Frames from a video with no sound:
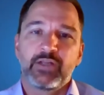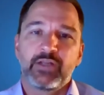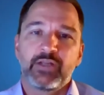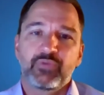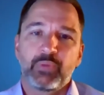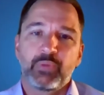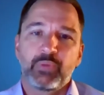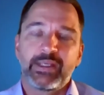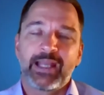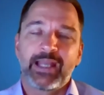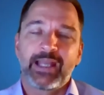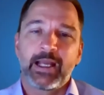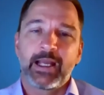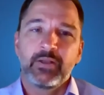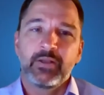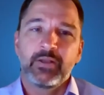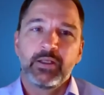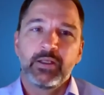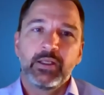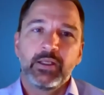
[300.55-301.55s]
as we
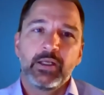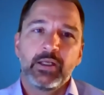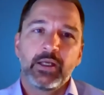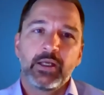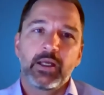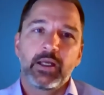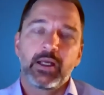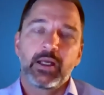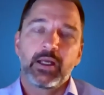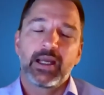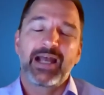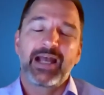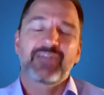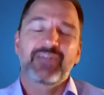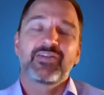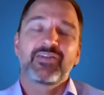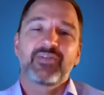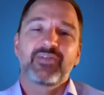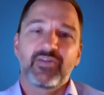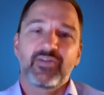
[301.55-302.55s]
can
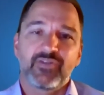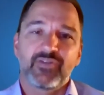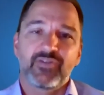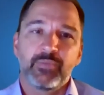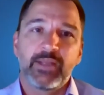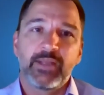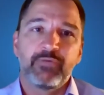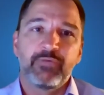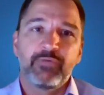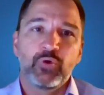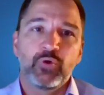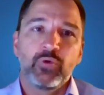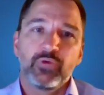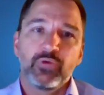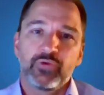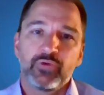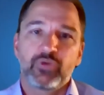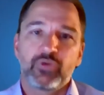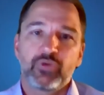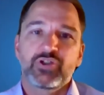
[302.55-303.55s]
at a system level,
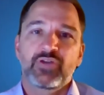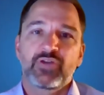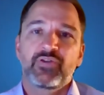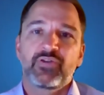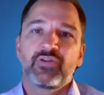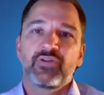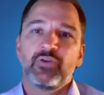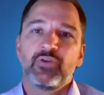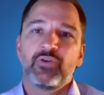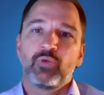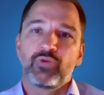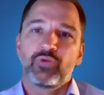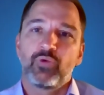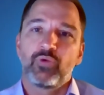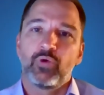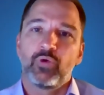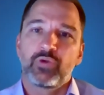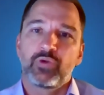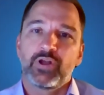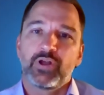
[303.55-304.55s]
not just at an
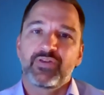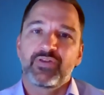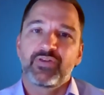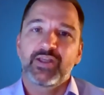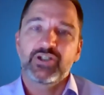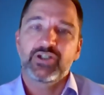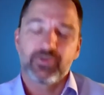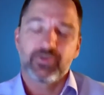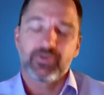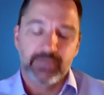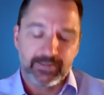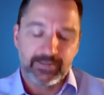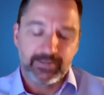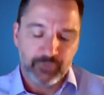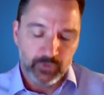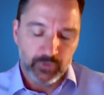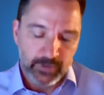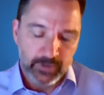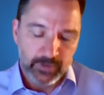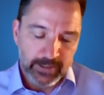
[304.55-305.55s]
organisational
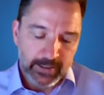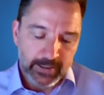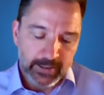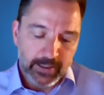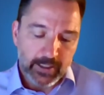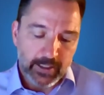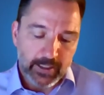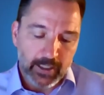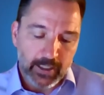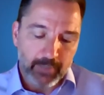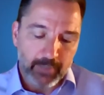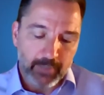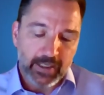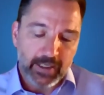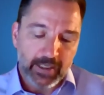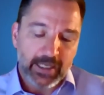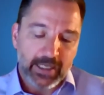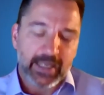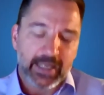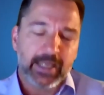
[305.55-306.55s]
level?
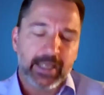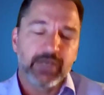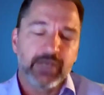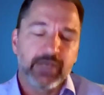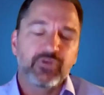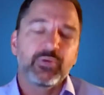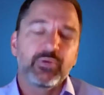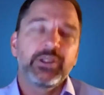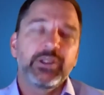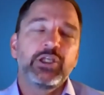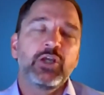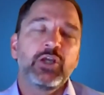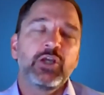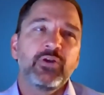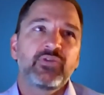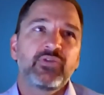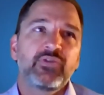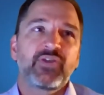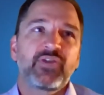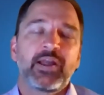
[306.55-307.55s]
How do we
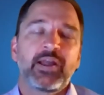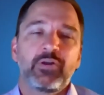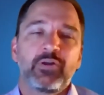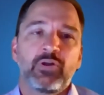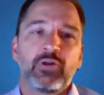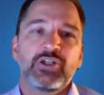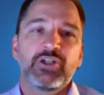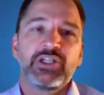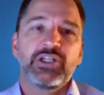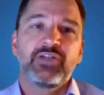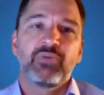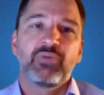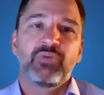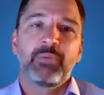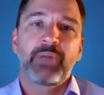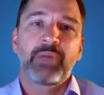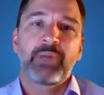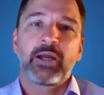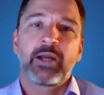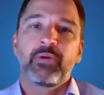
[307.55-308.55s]
use technology to
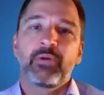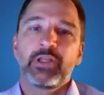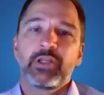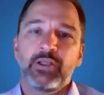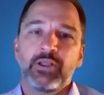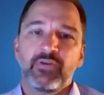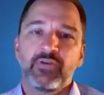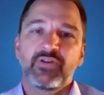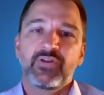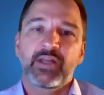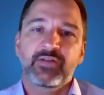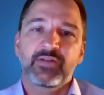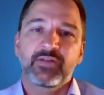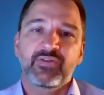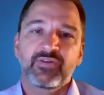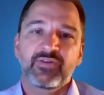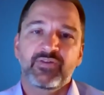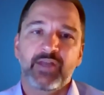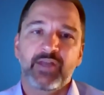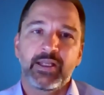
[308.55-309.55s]
empower the use of that
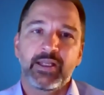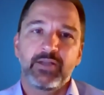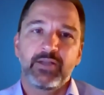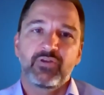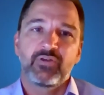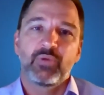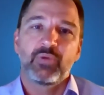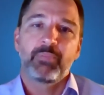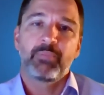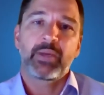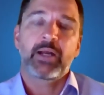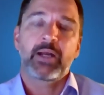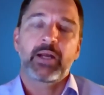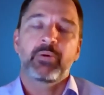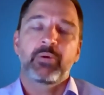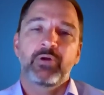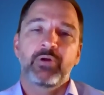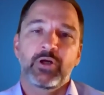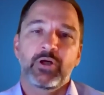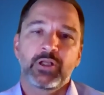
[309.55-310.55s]
estate, to
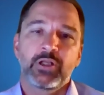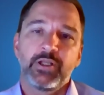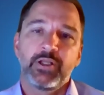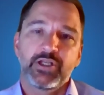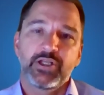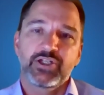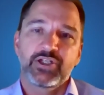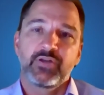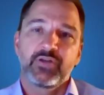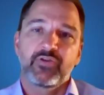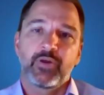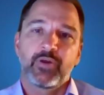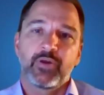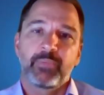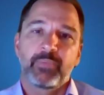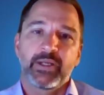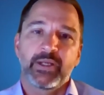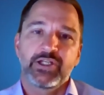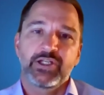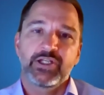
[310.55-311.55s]
empower our clinicians, our
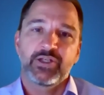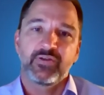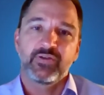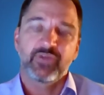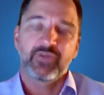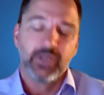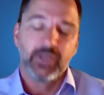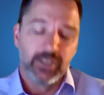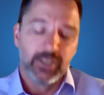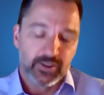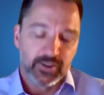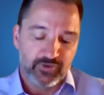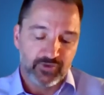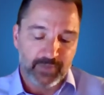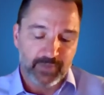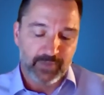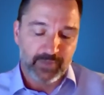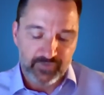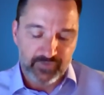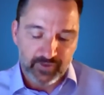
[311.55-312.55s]
patients, to
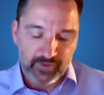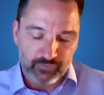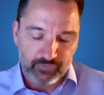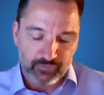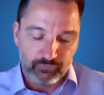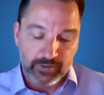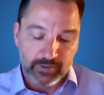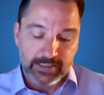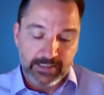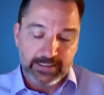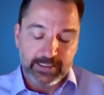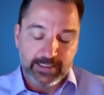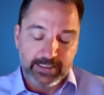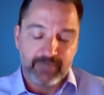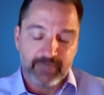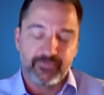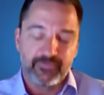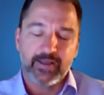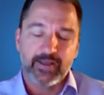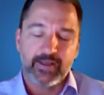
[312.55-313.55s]
access really
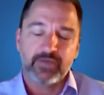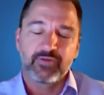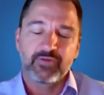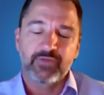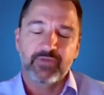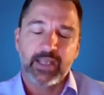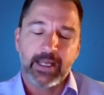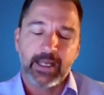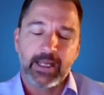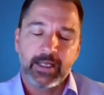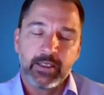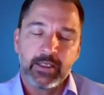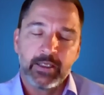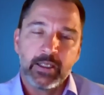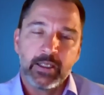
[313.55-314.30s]
effective care?